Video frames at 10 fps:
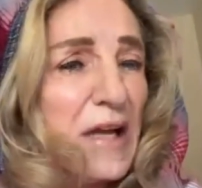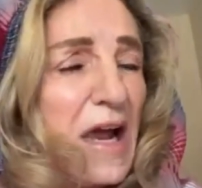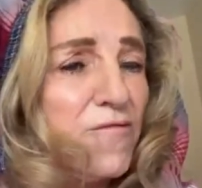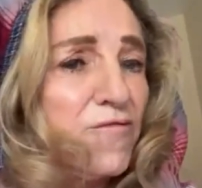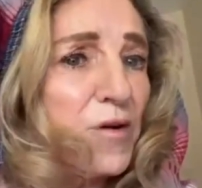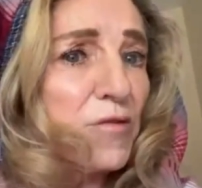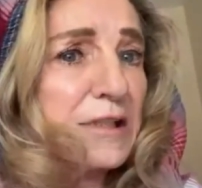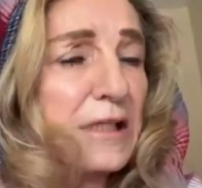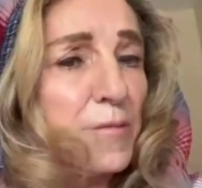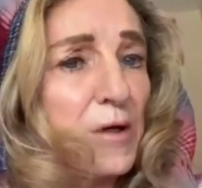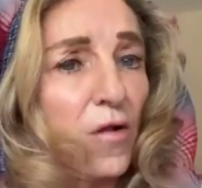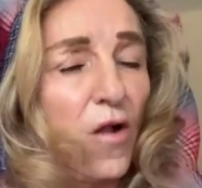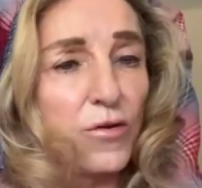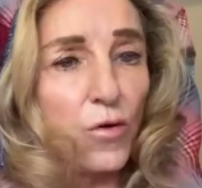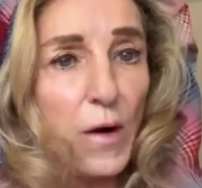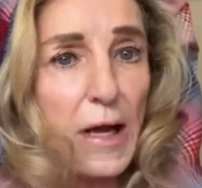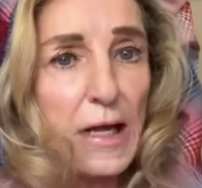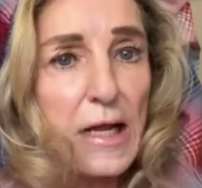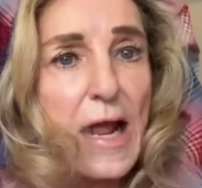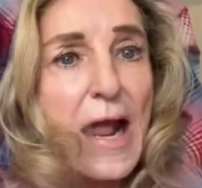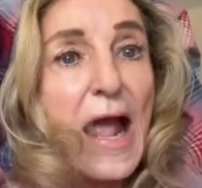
every segment along the way.